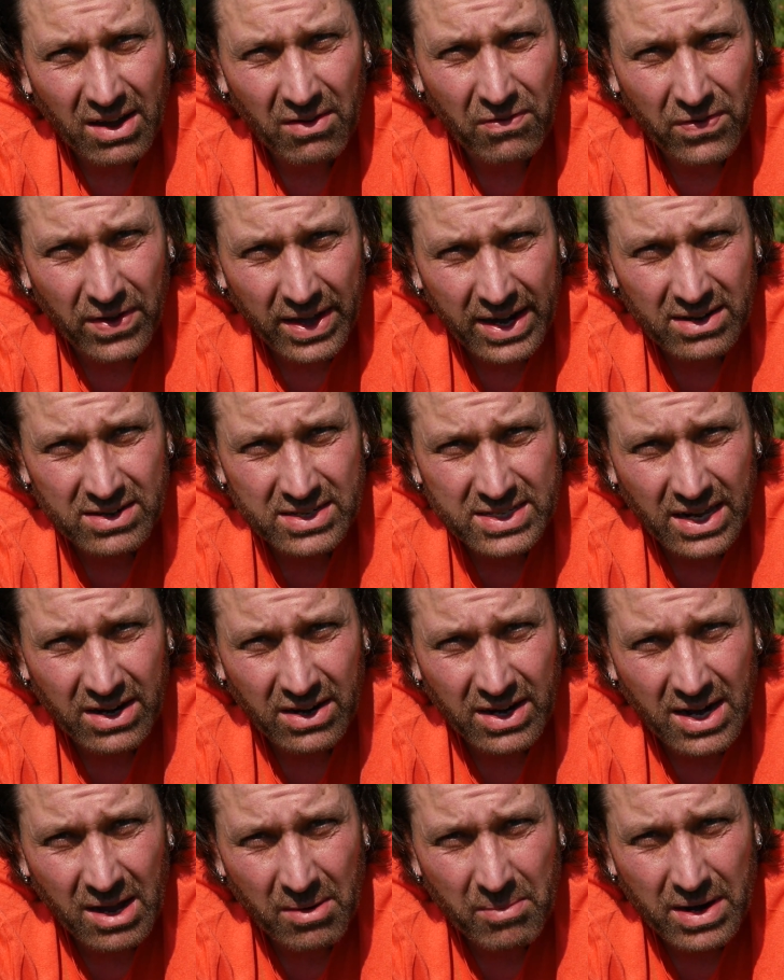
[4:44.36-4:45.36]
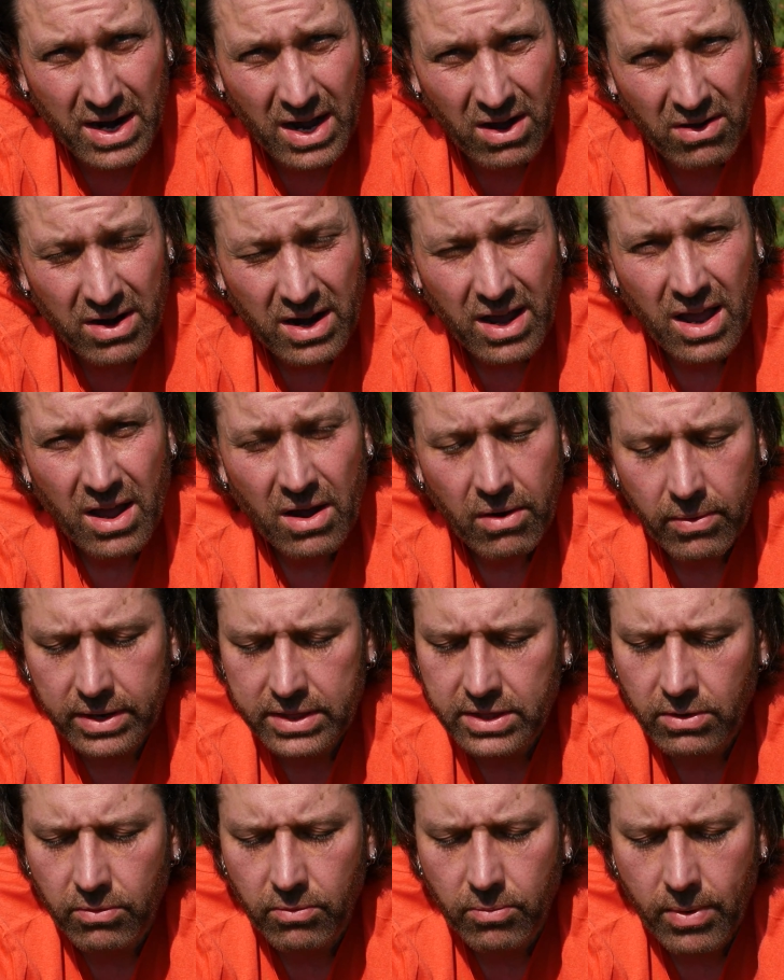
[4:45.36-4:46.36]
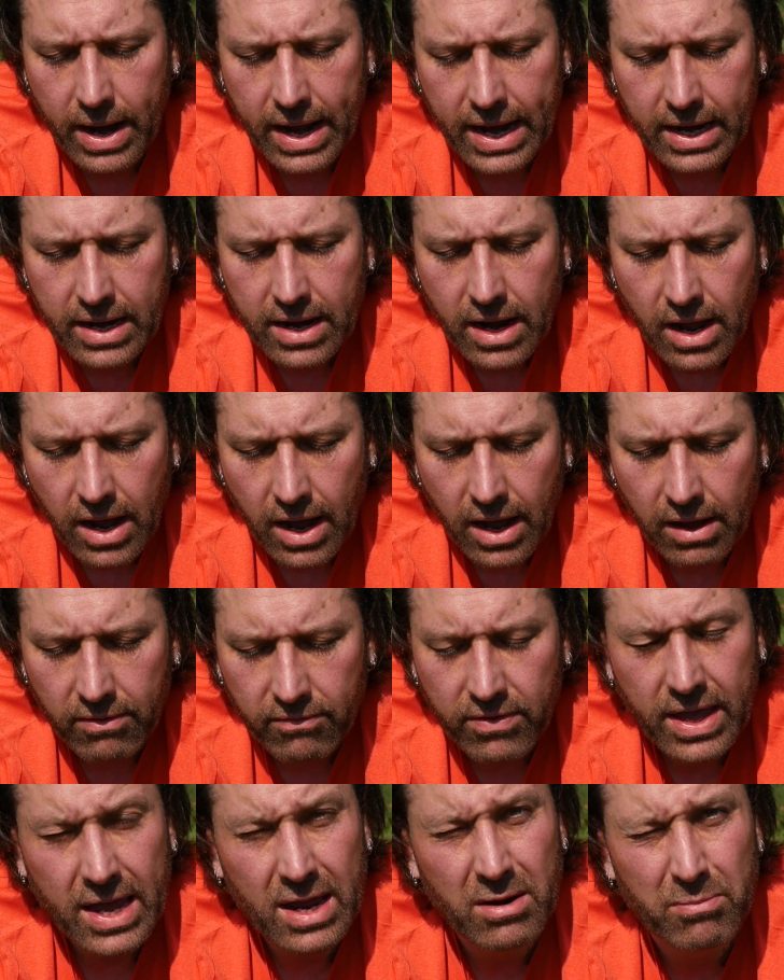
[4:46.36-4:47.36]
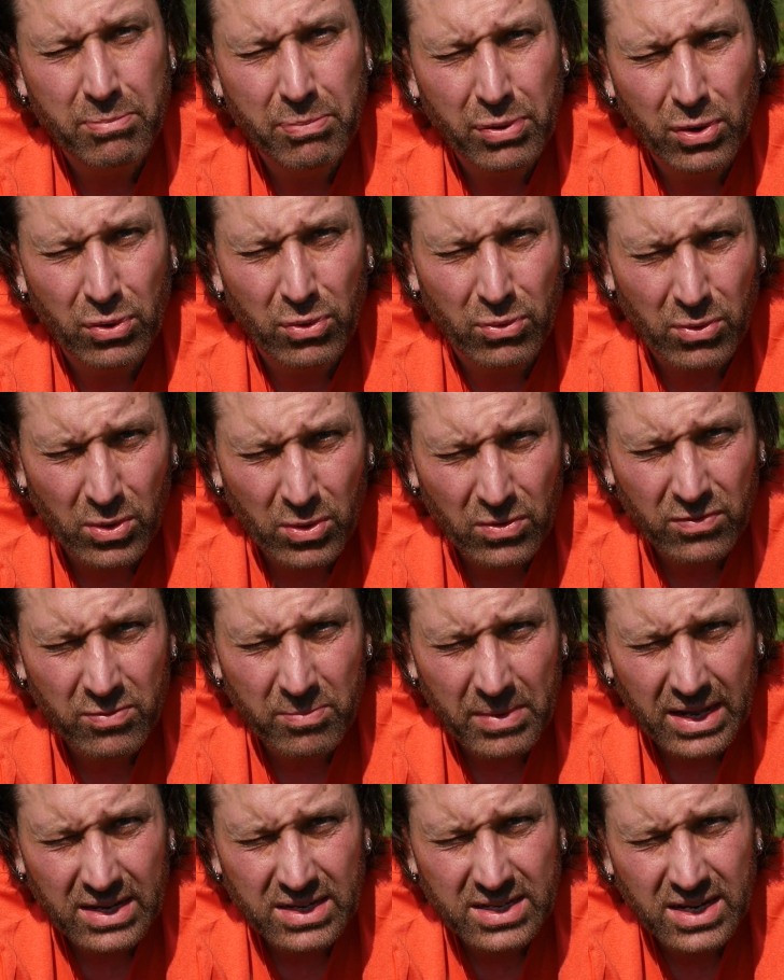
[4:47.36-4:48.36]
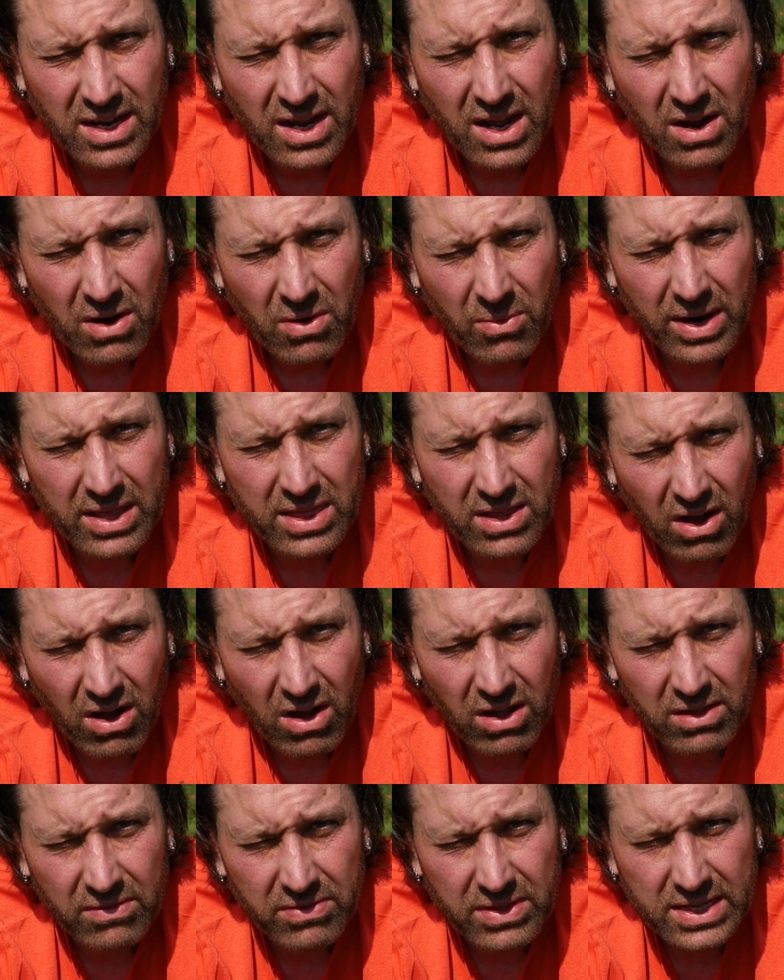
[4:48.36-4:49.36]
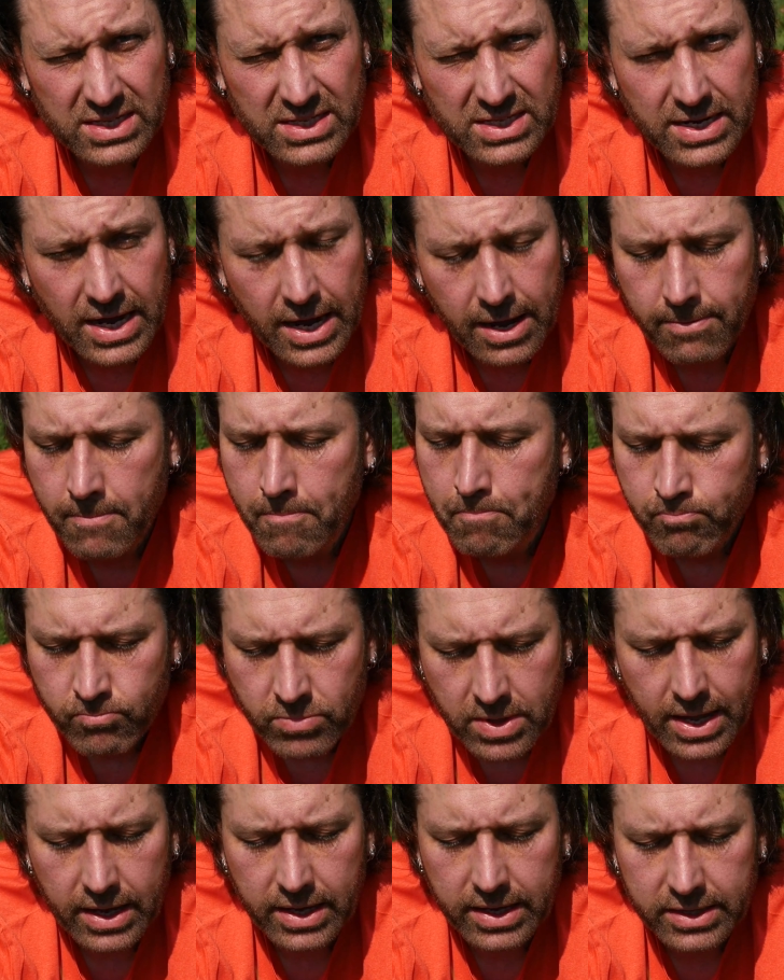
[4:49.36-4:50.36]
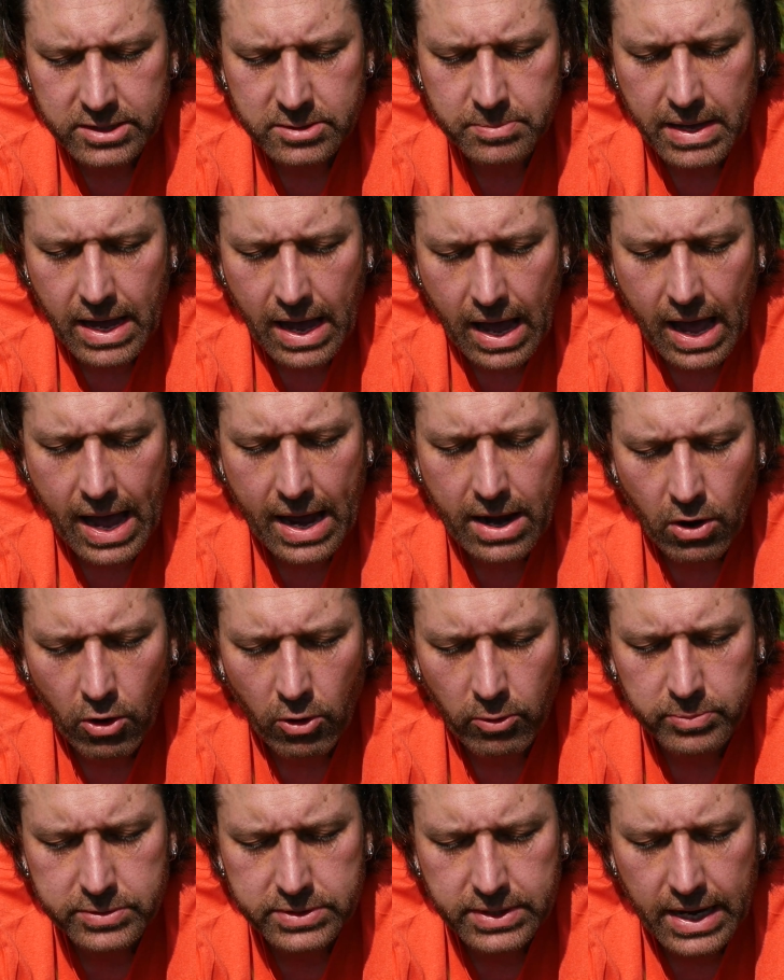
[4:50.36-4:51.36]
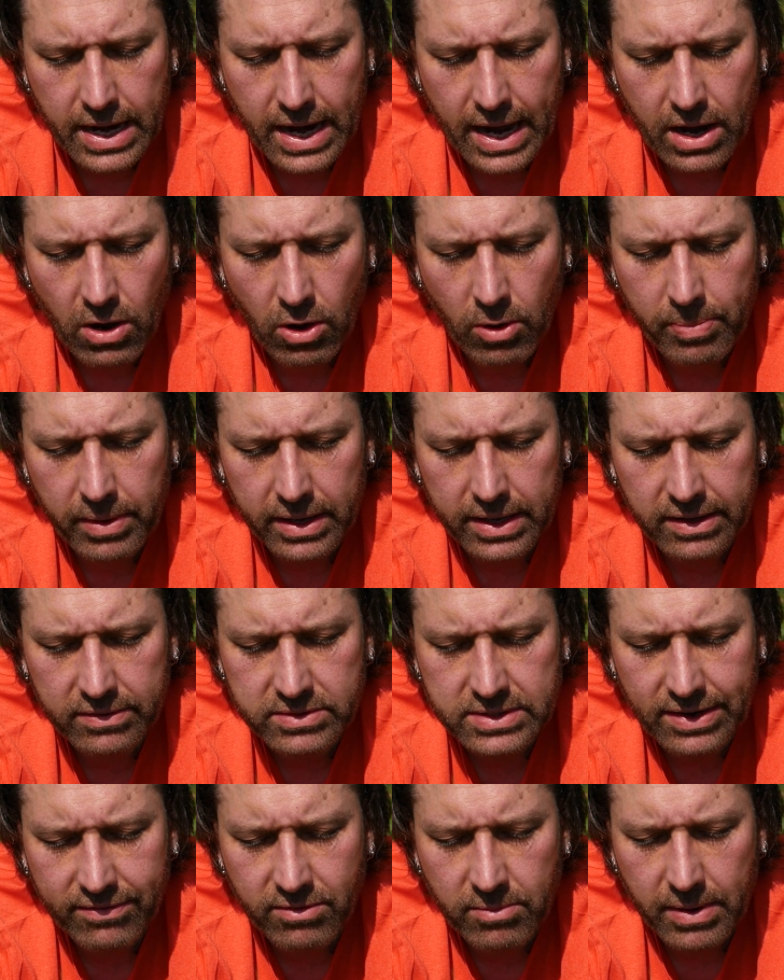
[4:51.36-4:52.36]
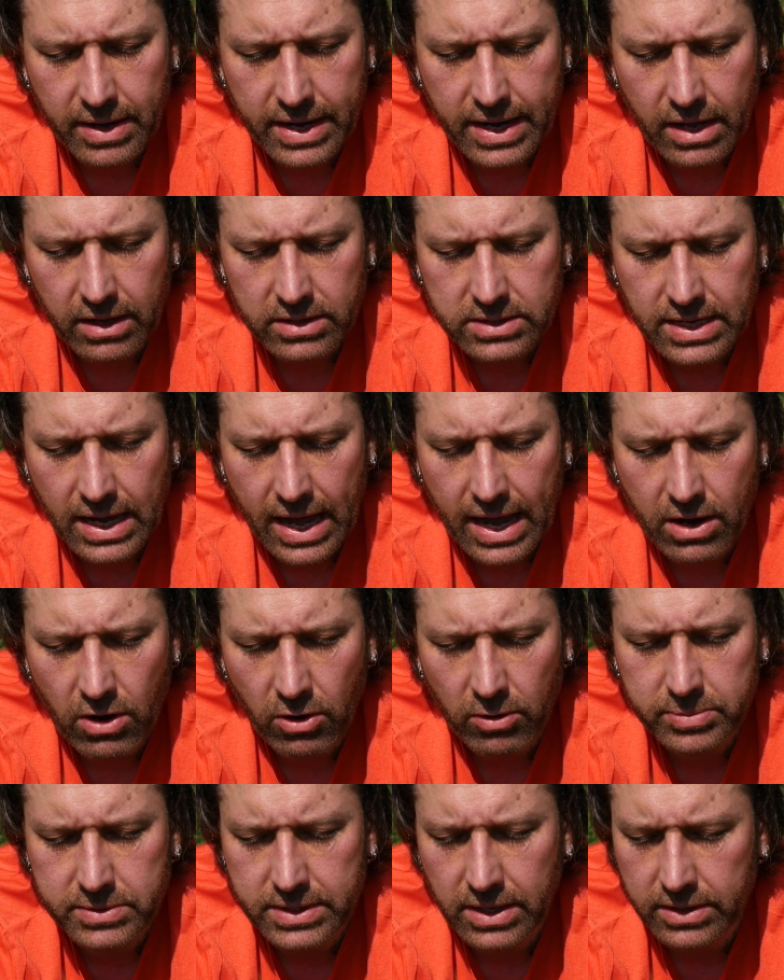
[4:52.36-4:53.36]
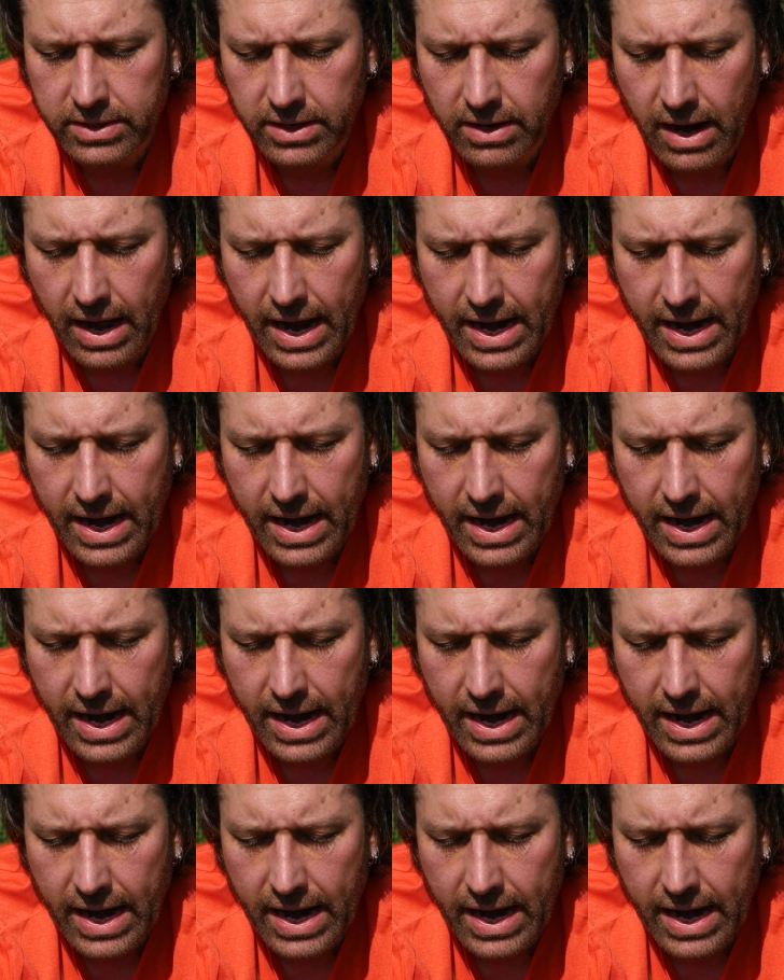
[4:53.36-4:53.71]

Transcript: of figures that are coming out, with the rate of improvement with all of this stuff, it gives me high hopes, and I hope it gives everybody else high hopes out there.